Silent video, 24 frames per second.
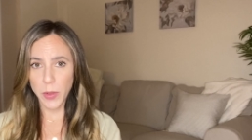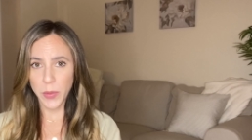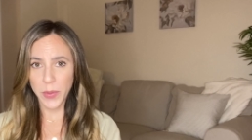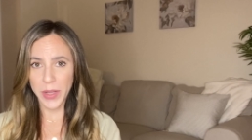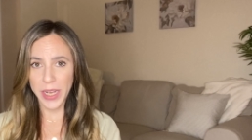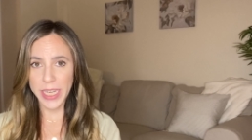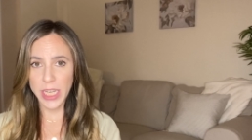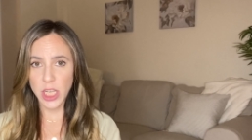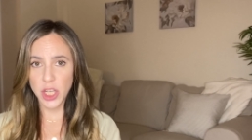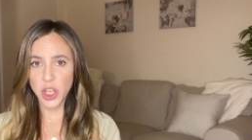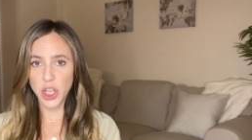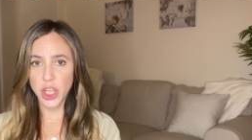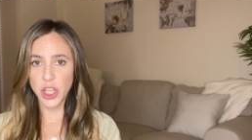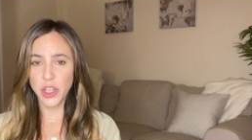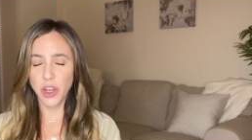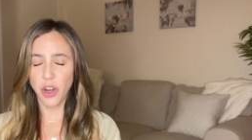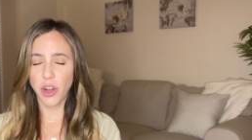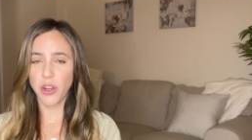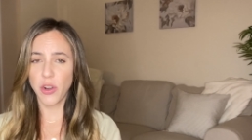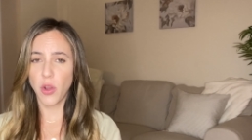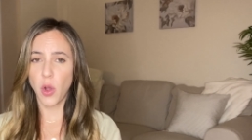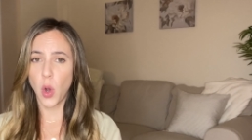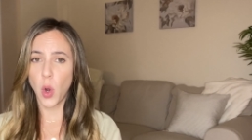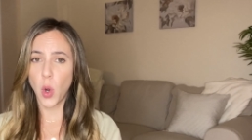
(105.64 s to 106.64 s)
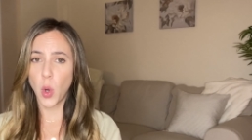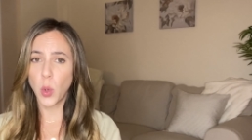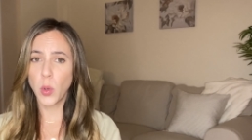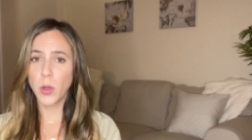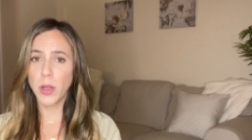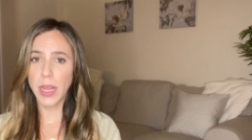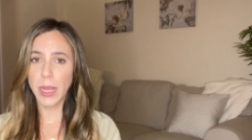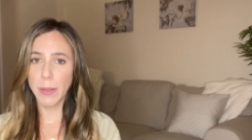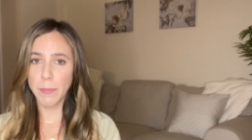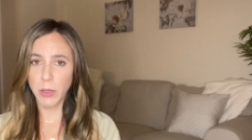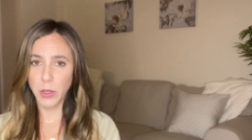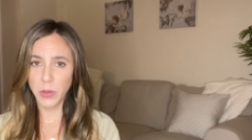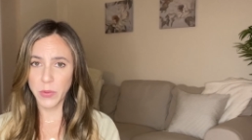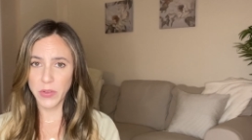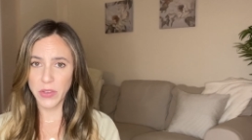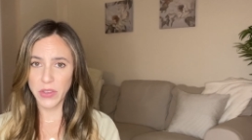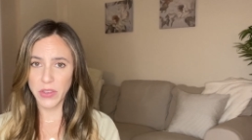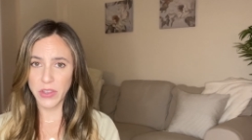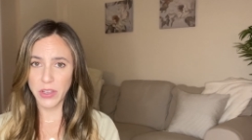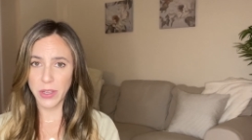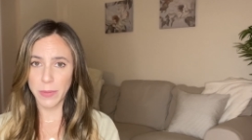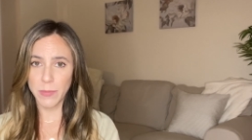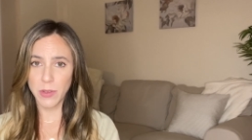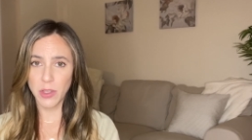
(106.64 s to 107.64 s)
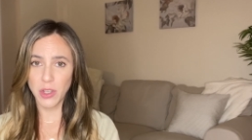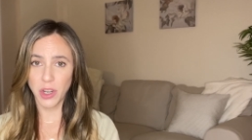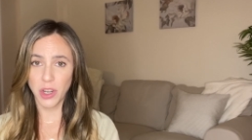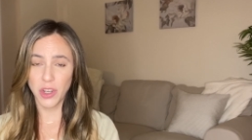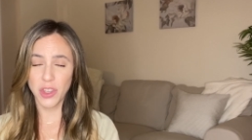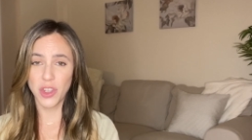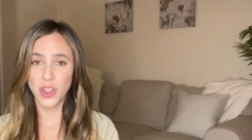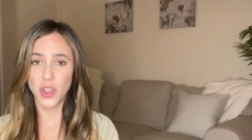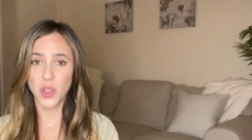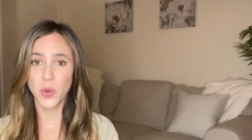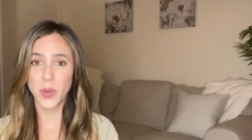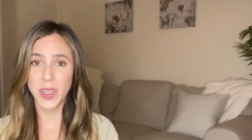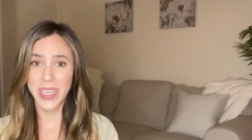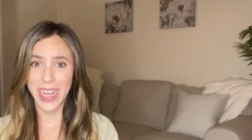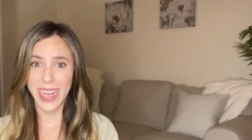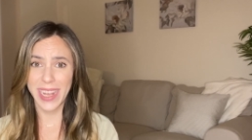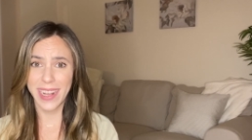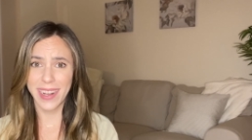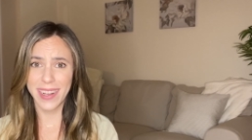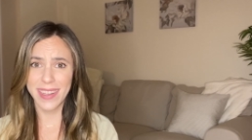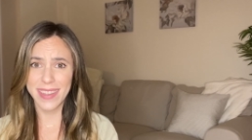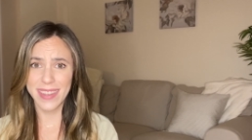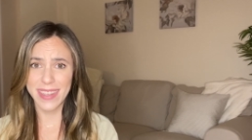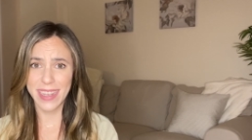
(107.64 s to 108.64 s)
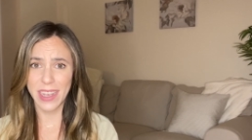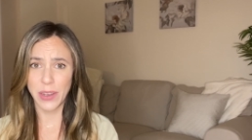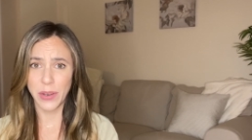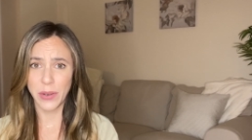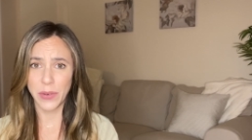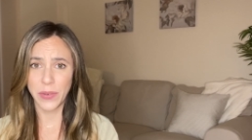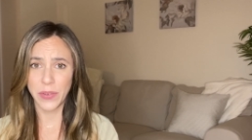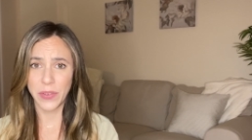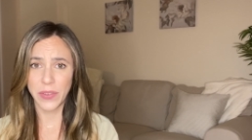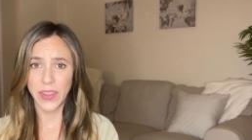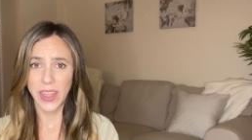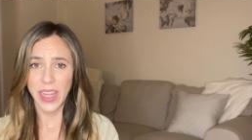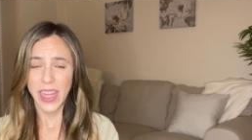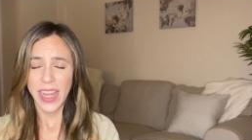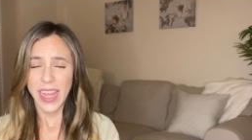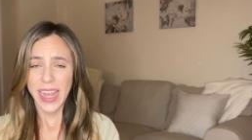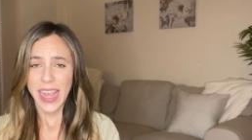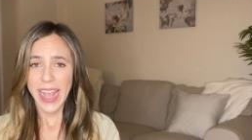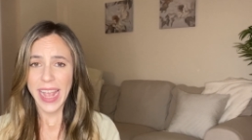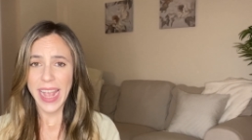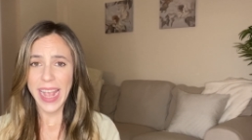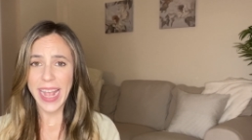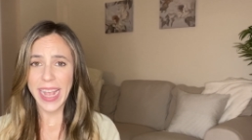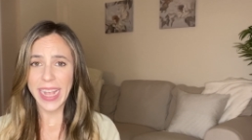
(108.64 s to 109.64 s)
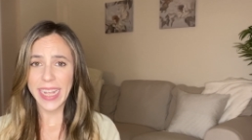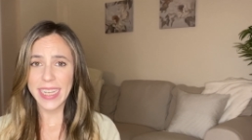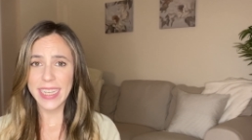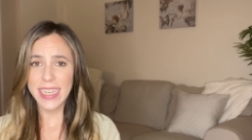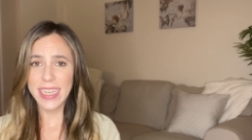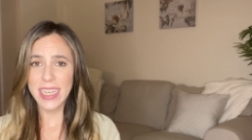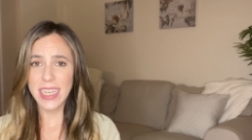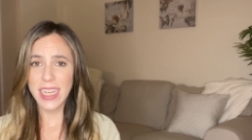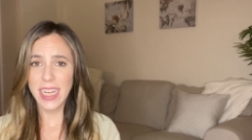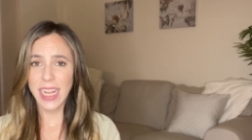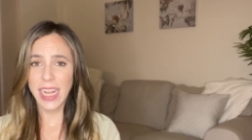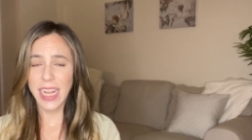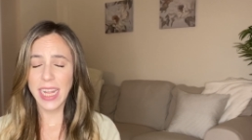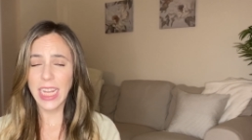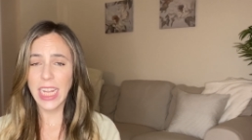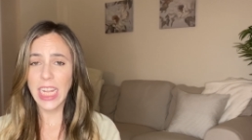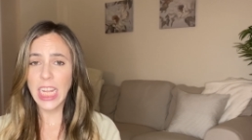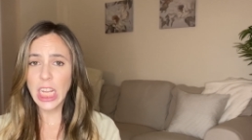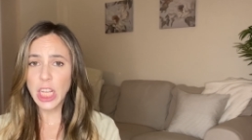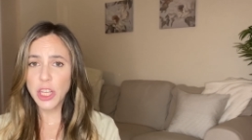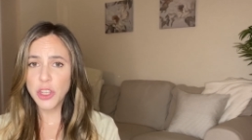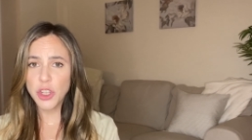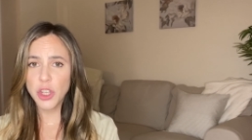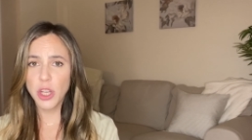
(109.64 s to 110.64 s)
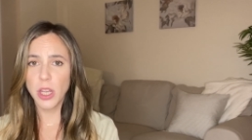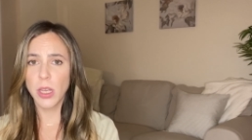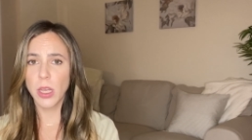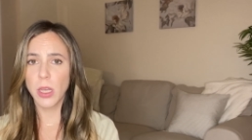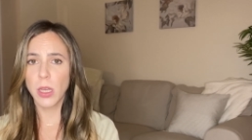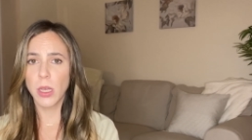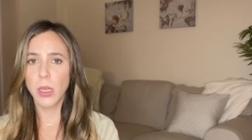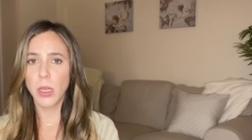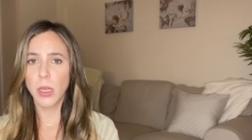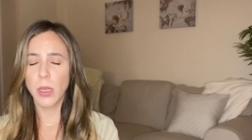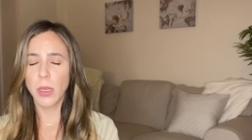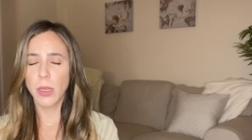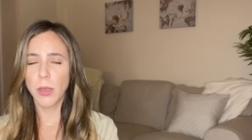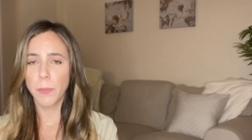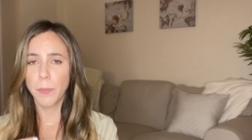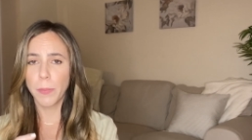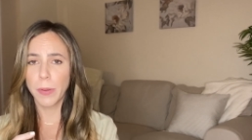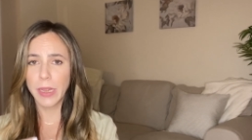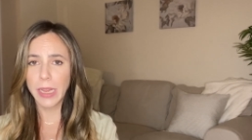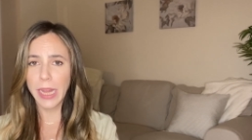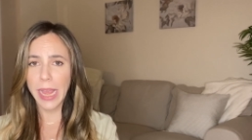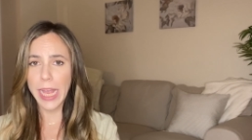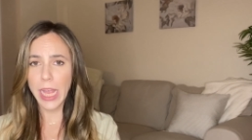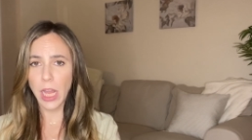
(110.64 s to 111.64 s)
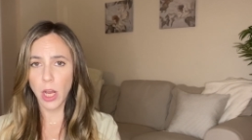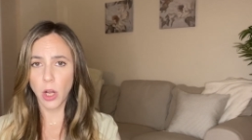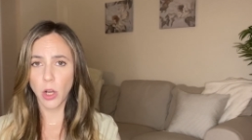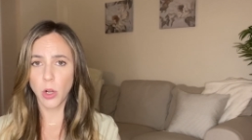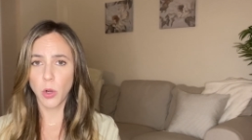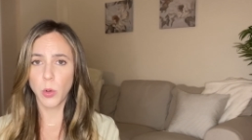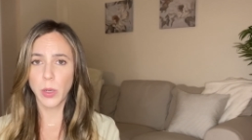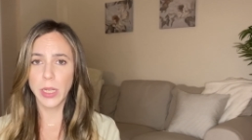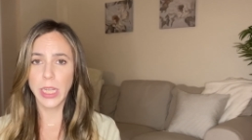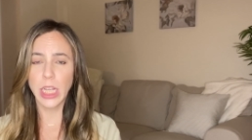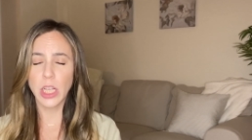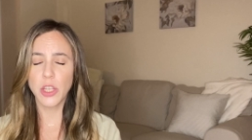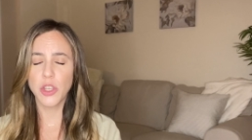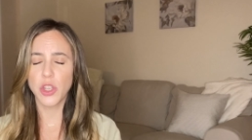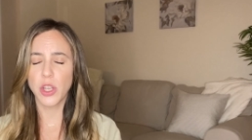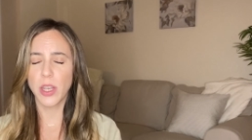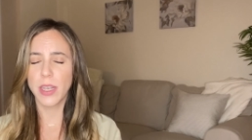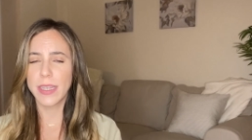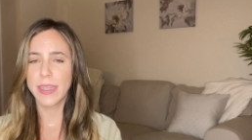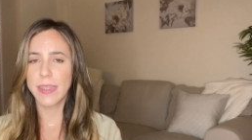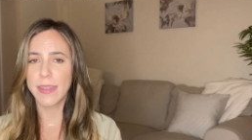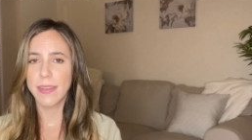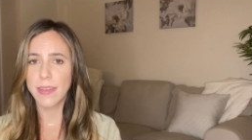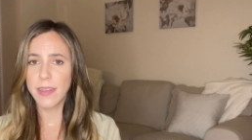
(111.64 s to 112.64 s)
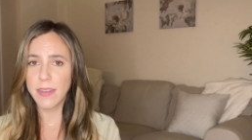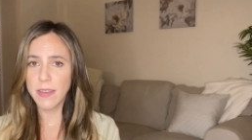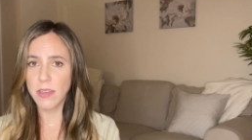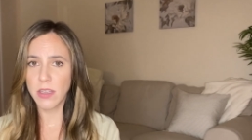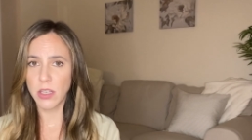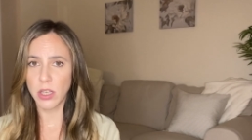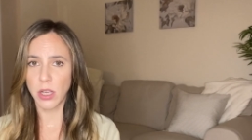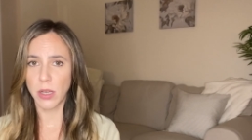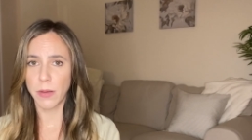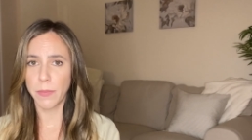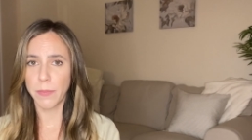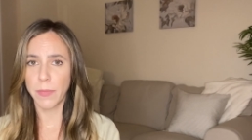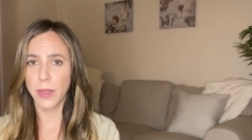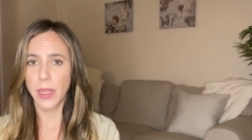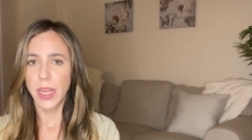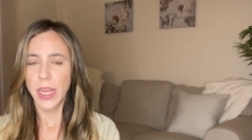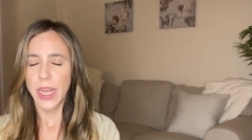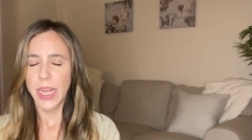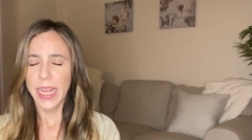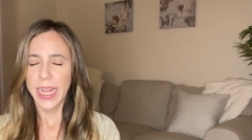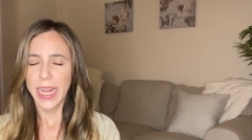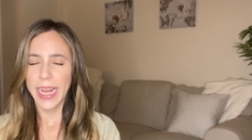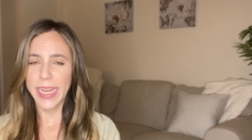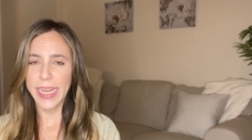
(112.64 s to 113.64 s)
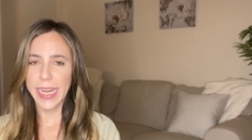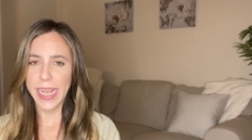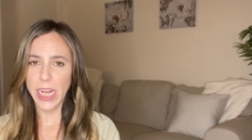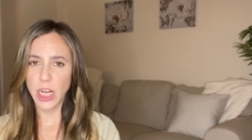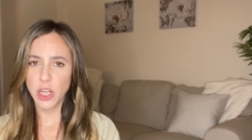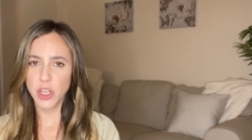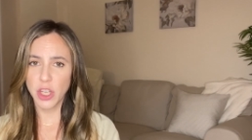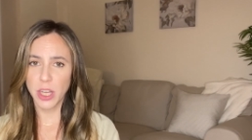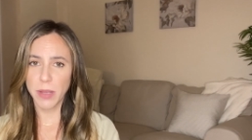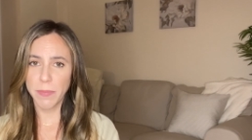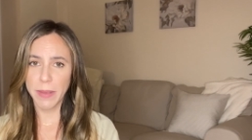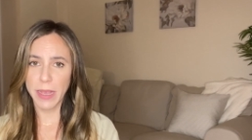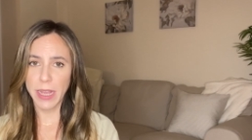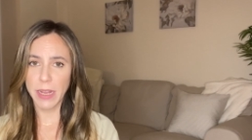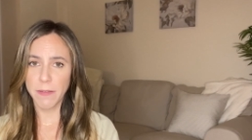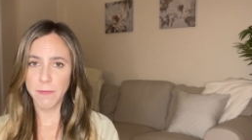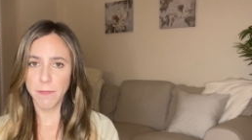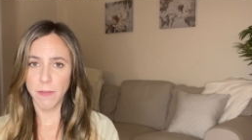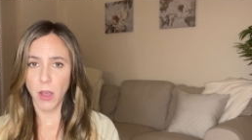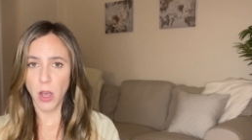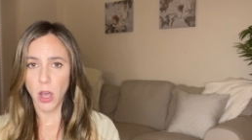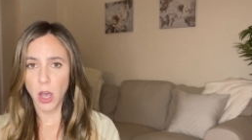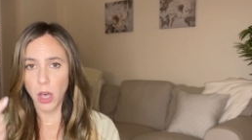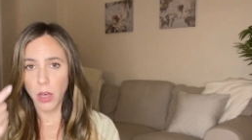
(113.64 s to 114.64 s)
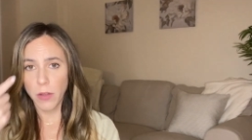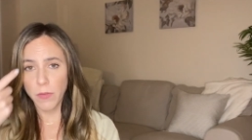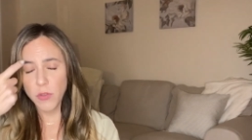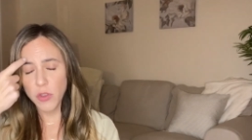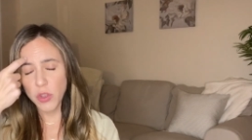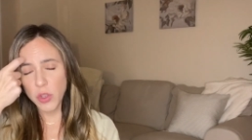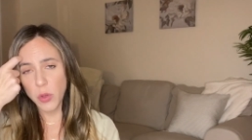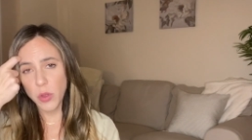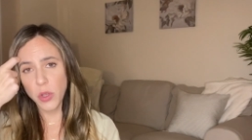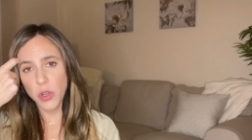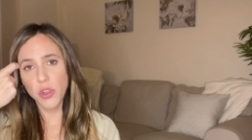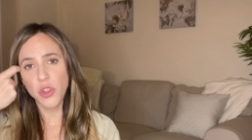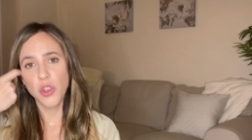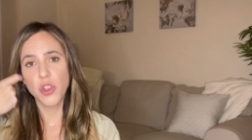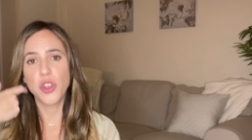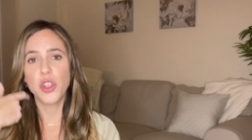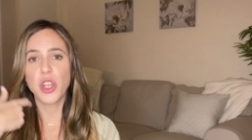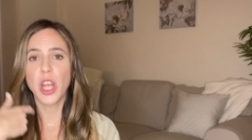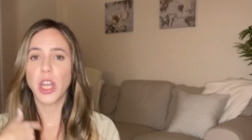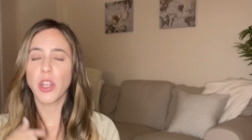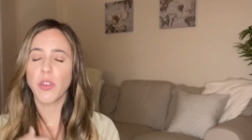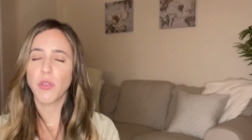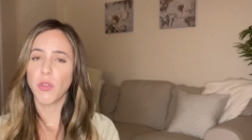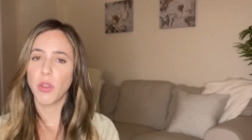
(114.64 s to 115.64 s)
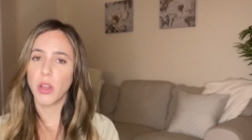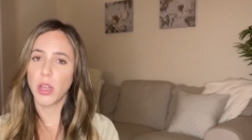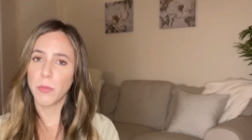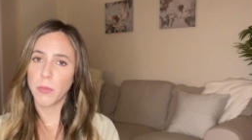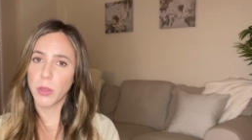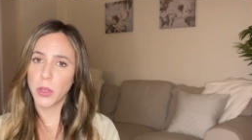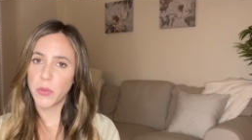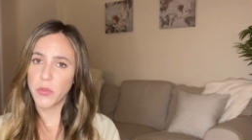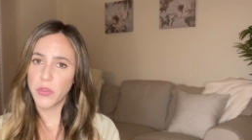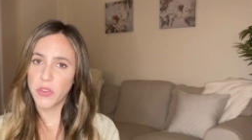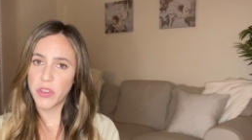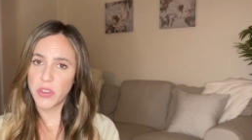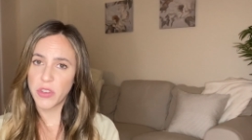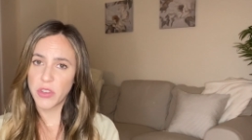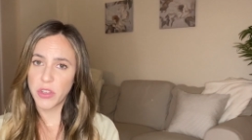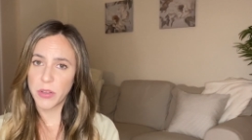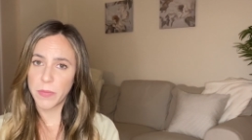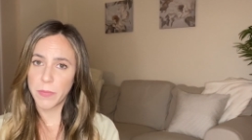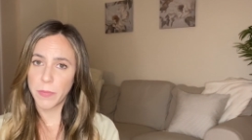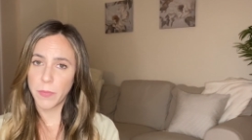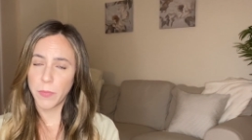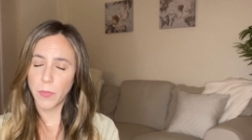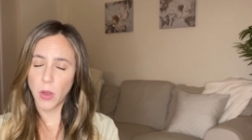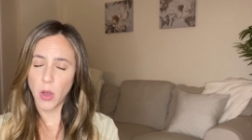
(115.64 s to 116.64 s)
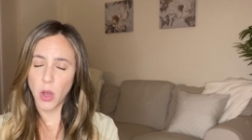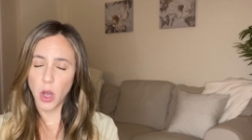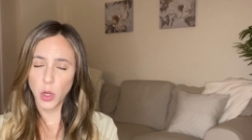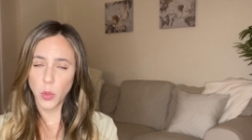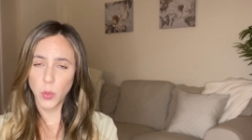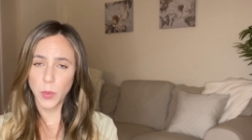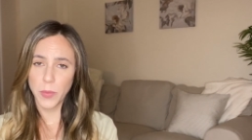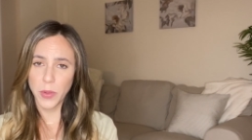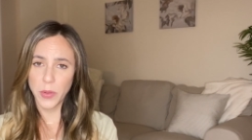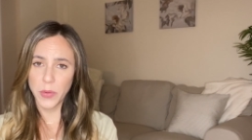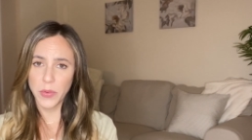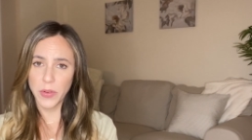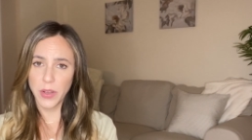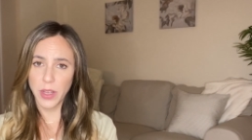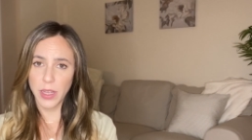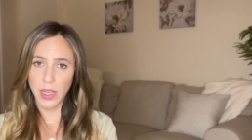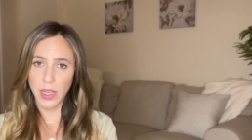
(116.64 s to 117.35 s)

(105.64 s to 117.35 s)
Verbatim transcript: condition is our own immune system starts to attack itself. And each player or each system can actually be involved. So there's general immune system autoimmune